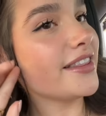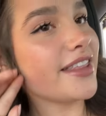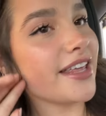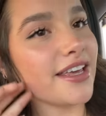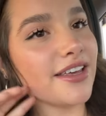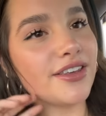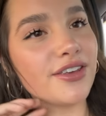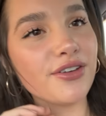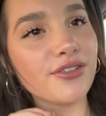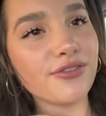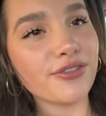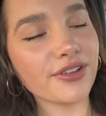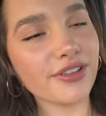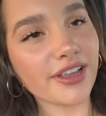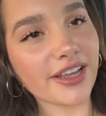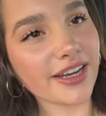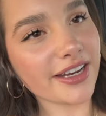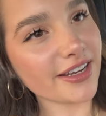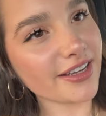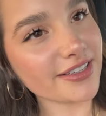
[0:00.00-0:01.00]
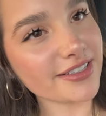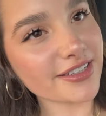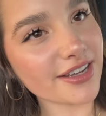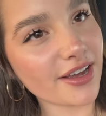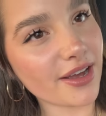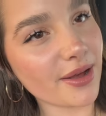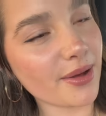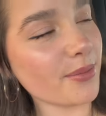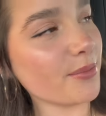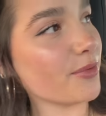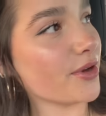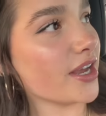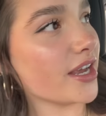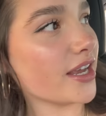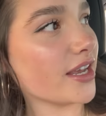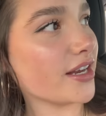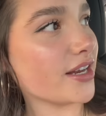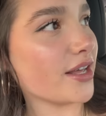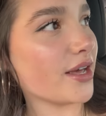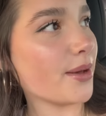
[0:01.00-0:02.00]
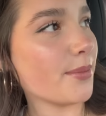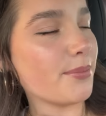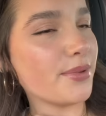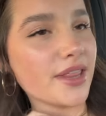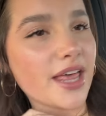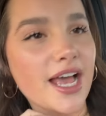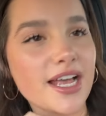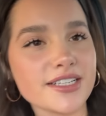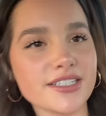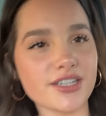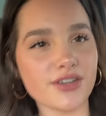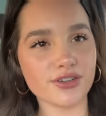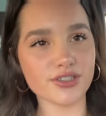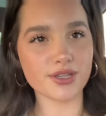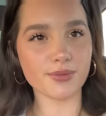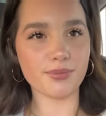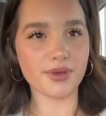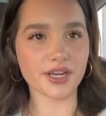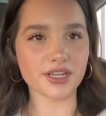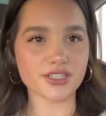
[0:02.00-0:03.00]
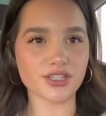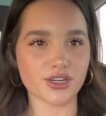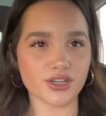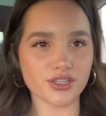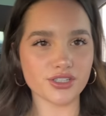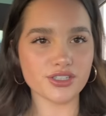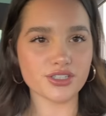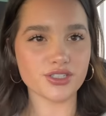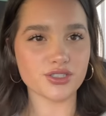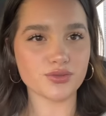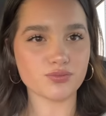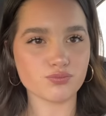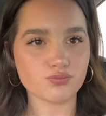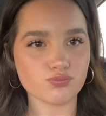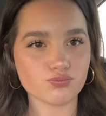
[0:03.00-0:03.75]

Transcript: Thank you for letting us come. We had a blast. Here's some pictures.